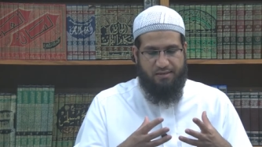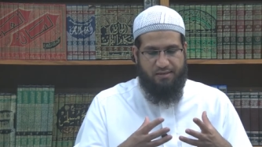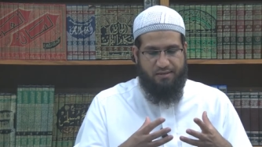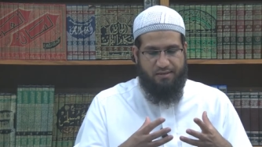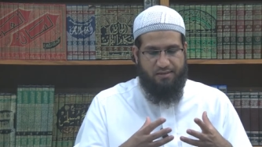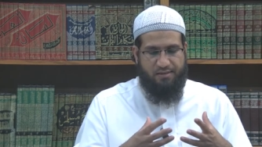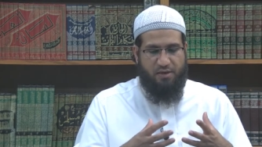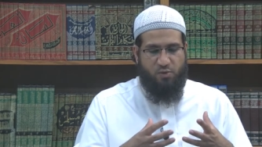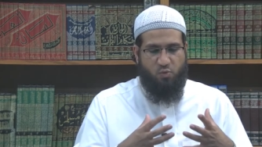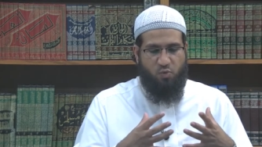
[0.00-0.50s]

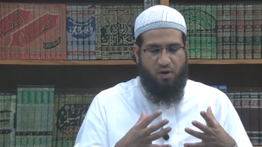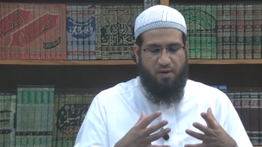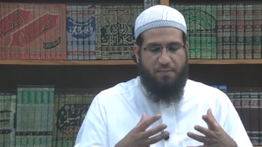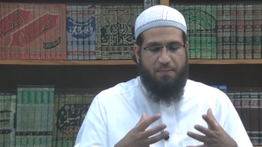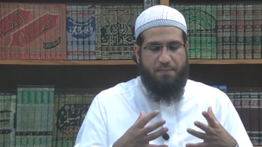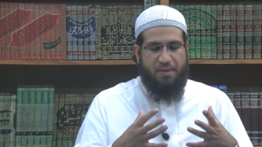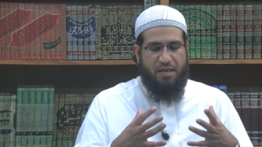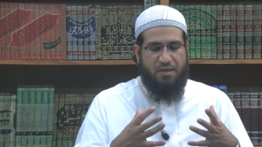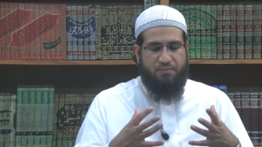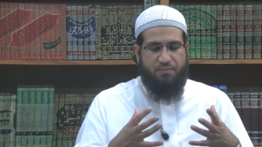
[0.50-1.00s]
than what
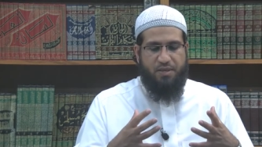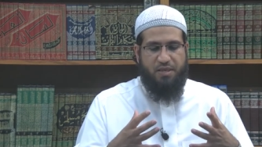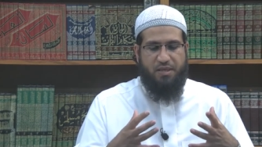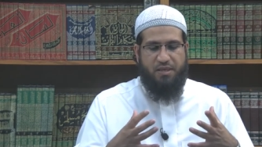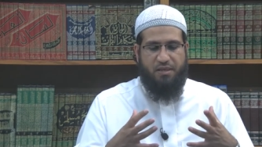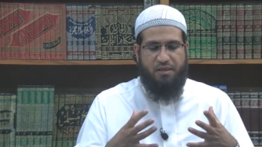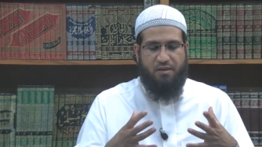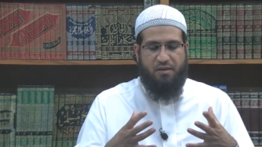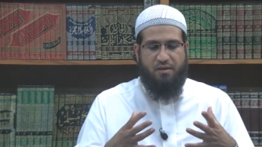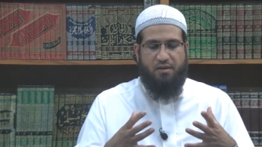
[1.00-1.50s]
may
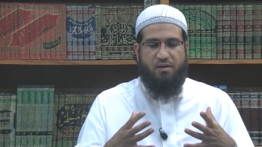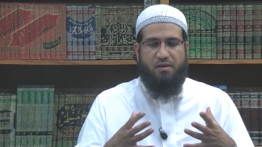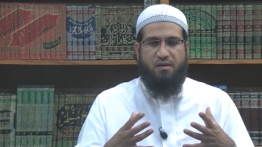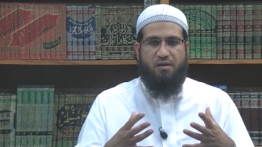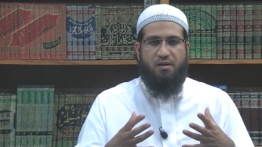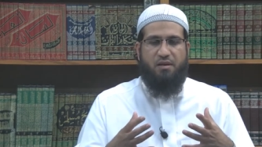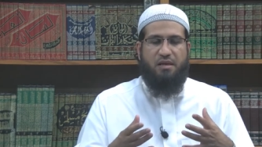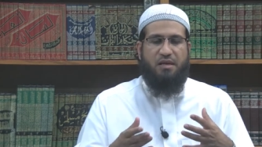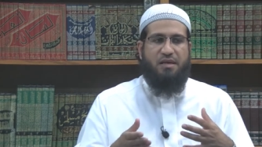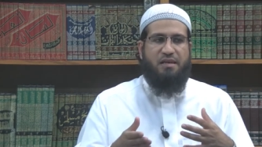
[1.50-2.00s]
be
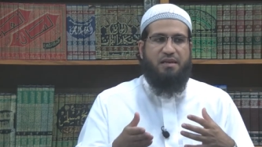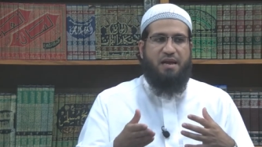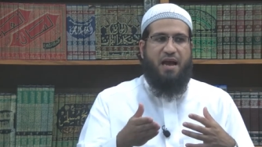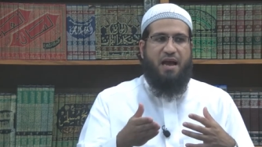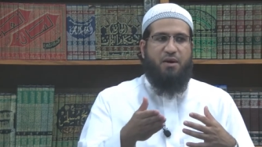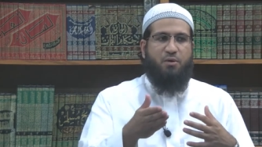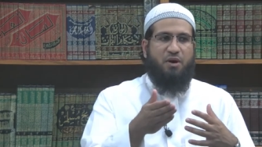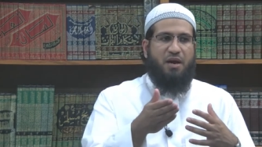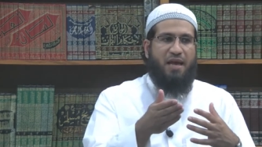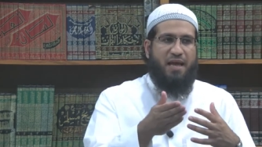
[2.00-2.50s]
in
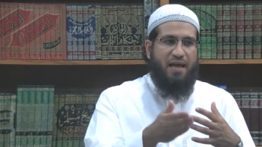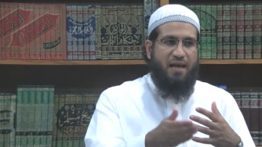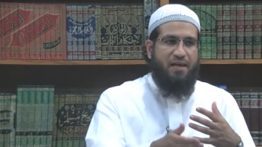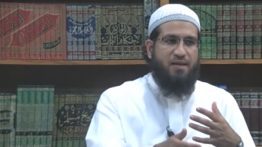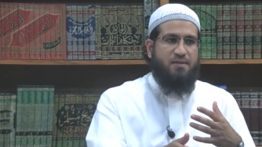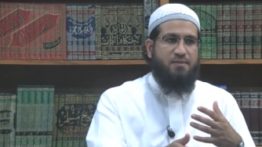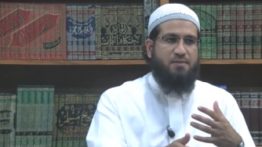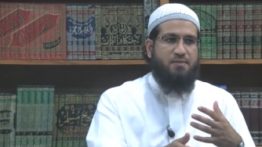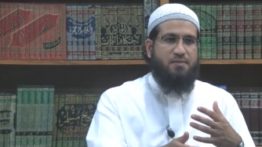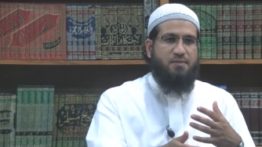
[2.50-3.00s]
our
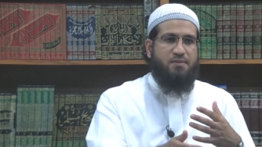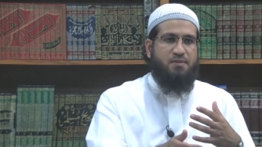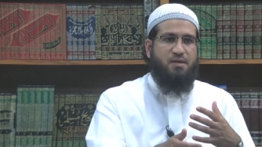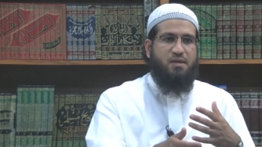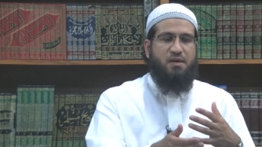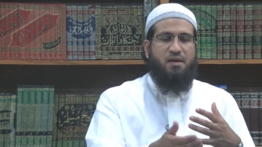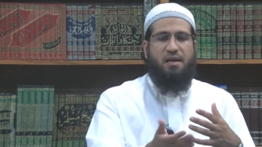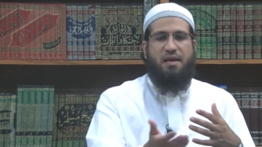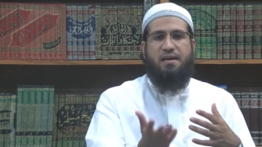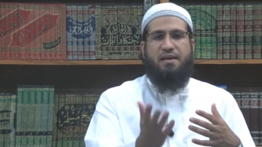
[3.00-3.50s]
hands
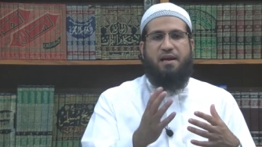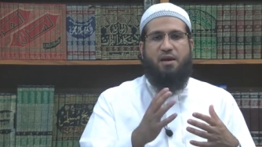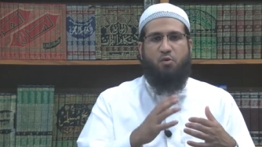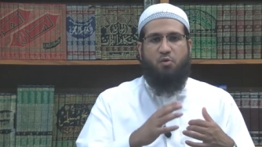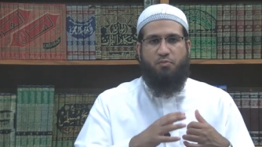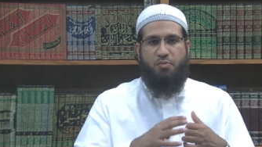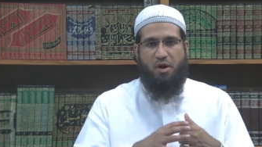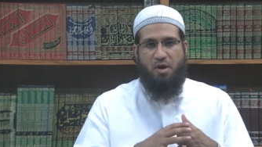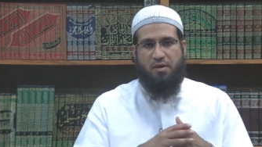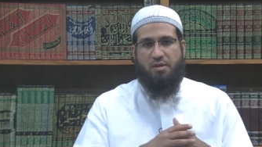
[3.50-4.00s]
and our
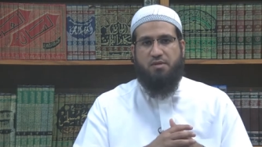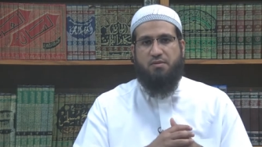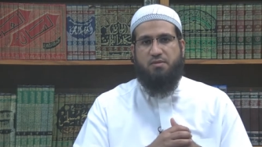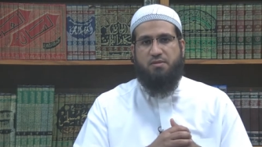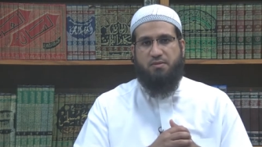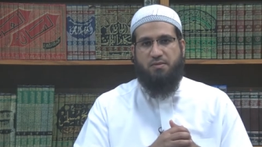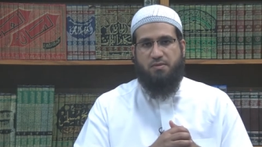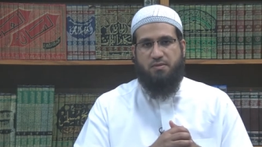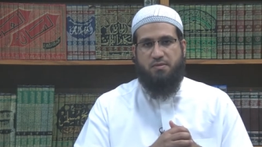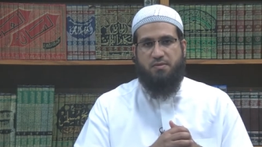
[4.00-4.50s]

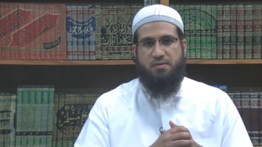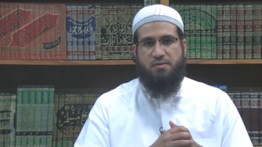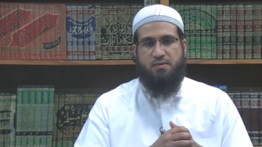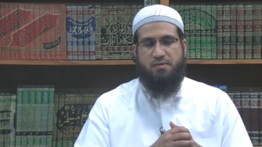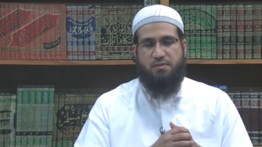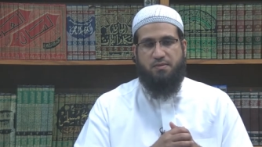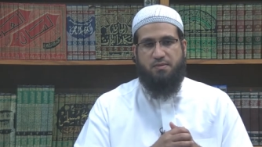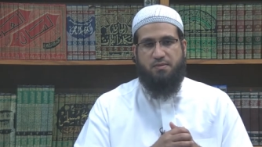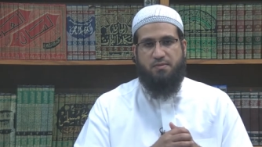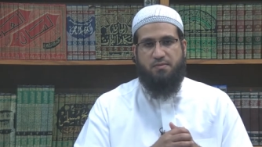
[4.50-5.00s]
pockets.